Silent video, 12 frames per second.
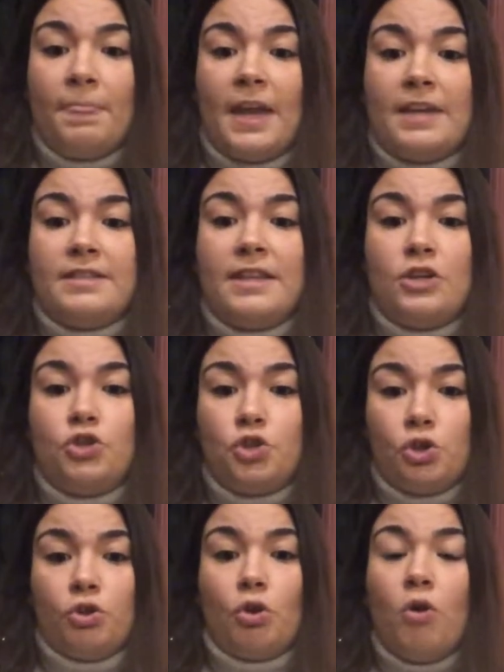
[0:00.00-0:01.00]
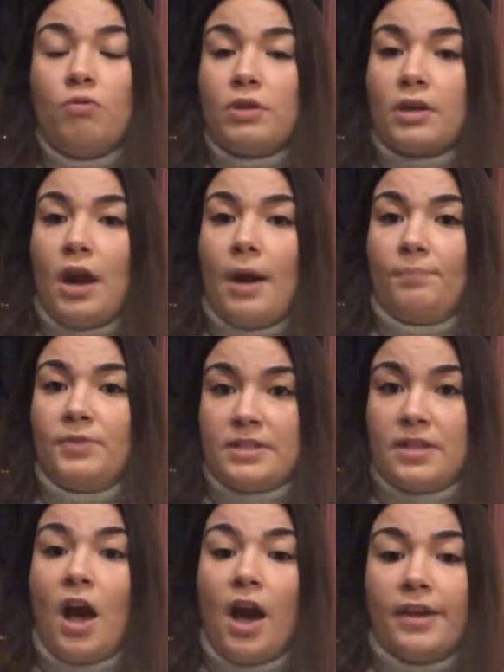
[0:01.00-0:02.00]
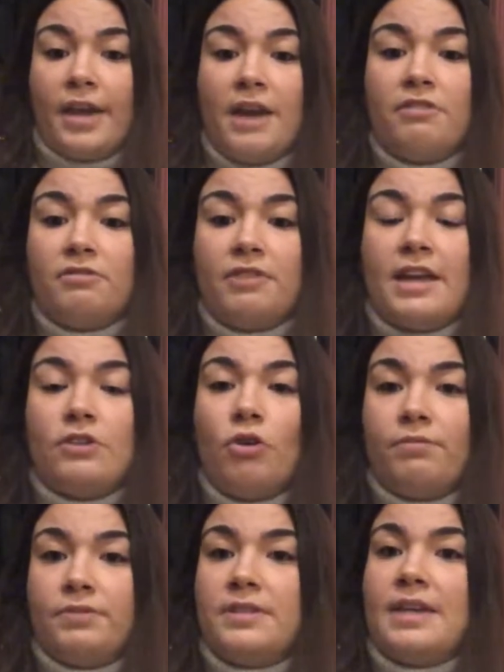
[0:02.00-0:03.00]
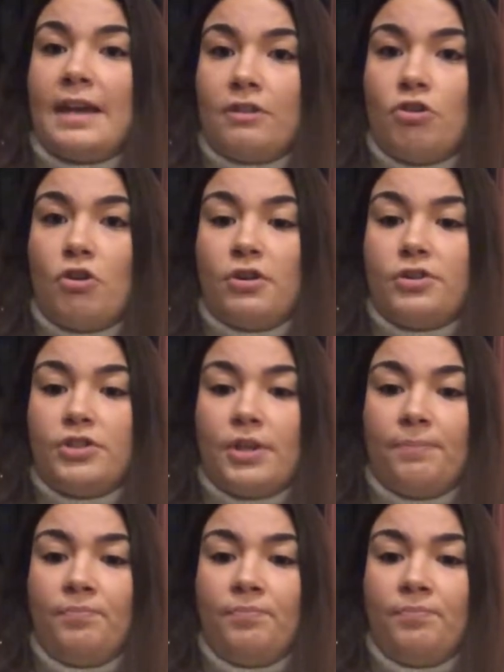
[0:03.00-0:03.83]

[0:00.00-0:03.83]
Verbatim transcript: as they should overcome this high error rate of the technology.